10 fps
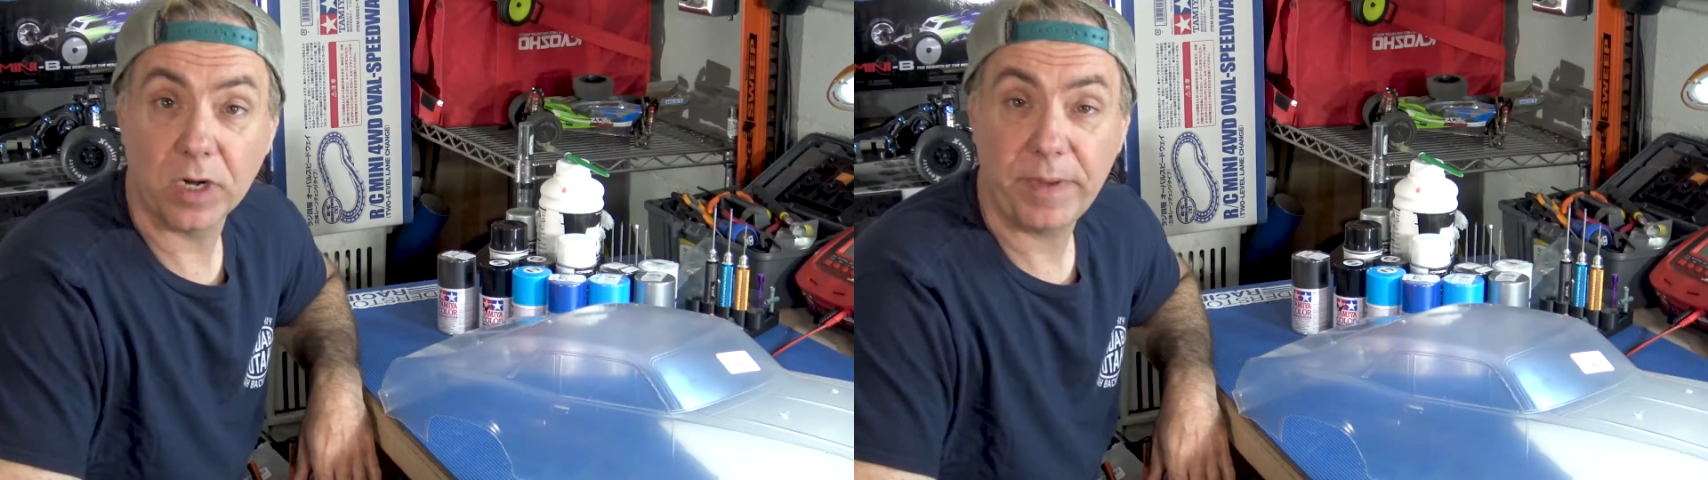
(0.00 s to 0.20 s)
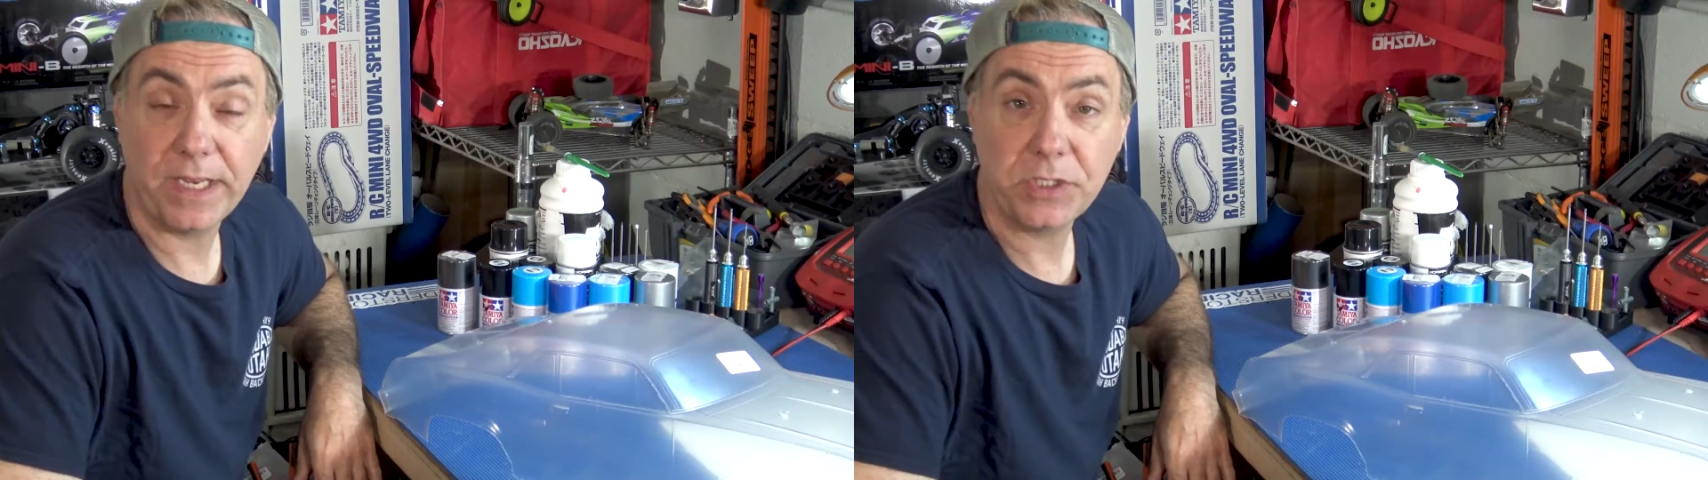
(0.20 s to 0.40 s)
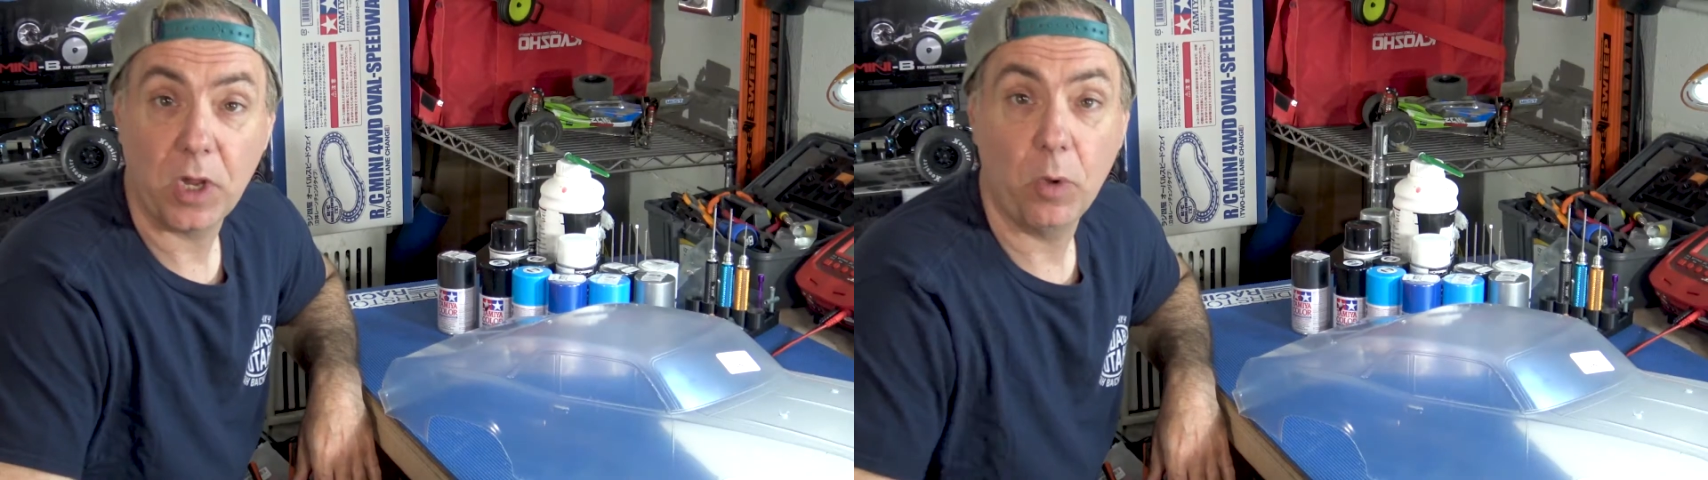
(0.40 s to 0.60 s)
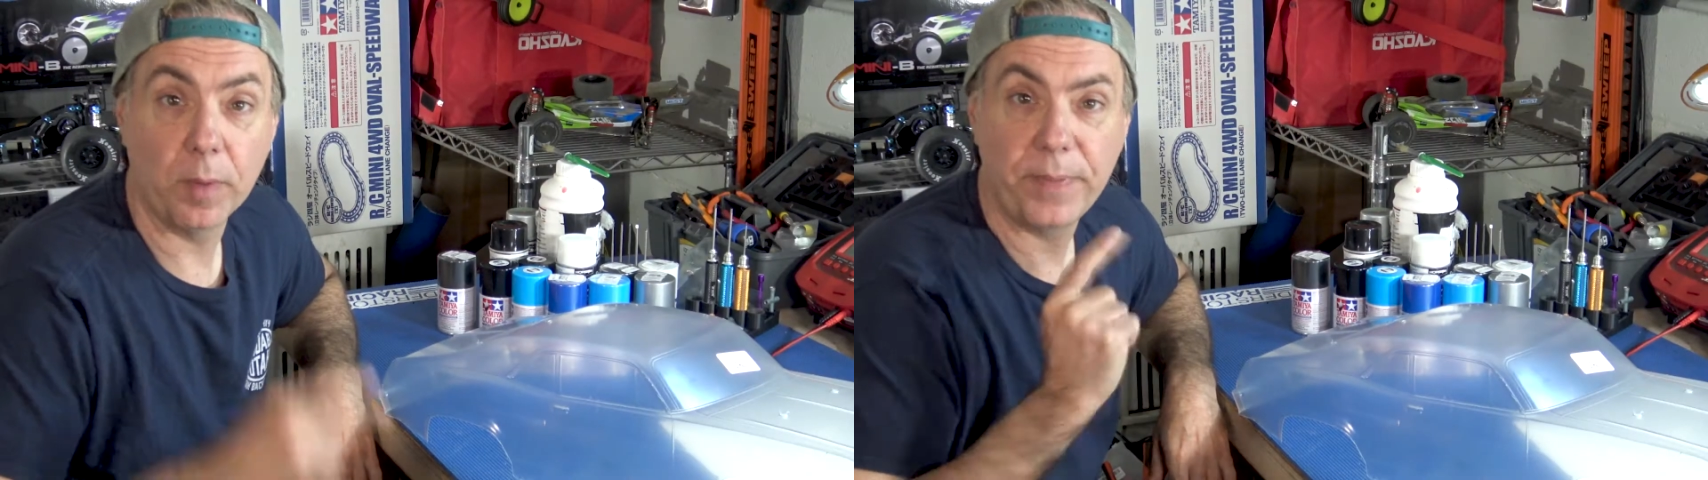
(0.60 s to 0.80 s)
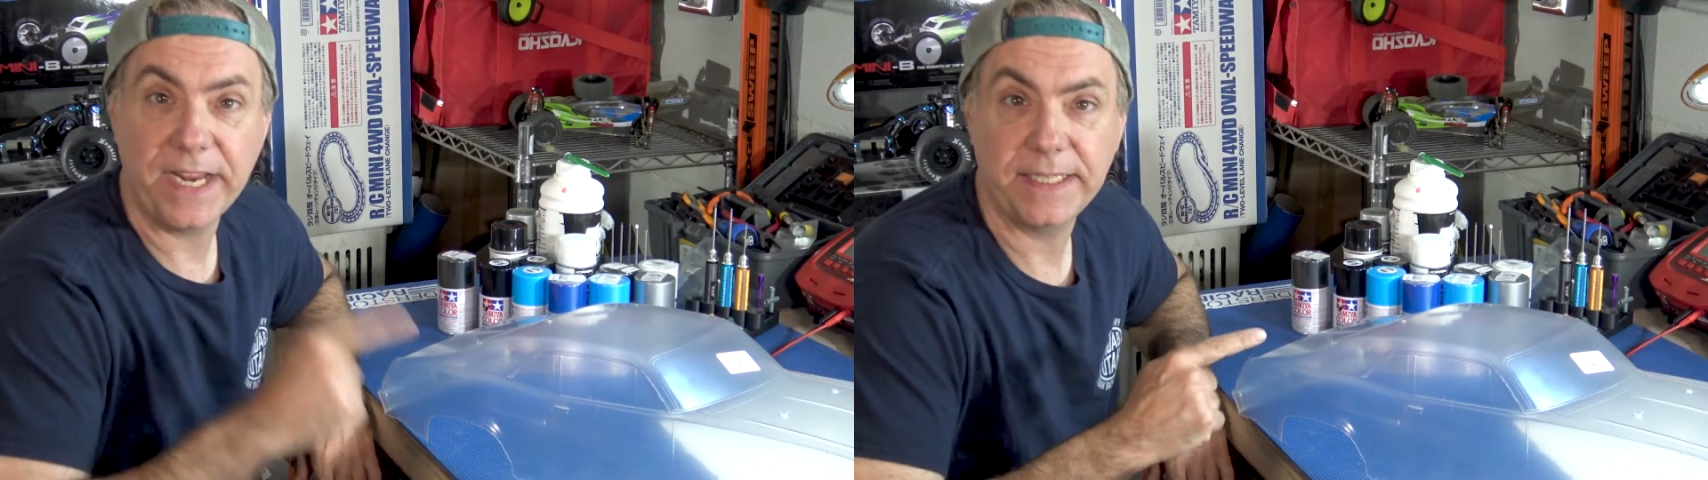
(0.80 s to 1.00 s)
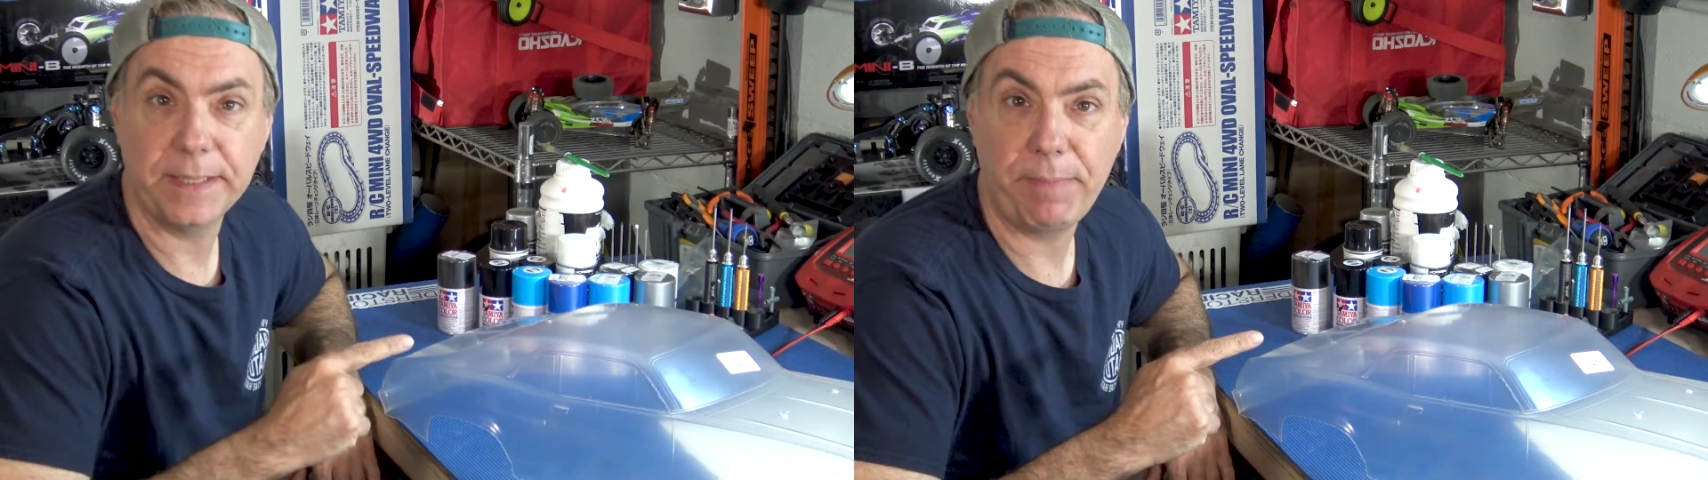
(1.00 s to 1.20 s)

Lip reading: workbench, we're painting the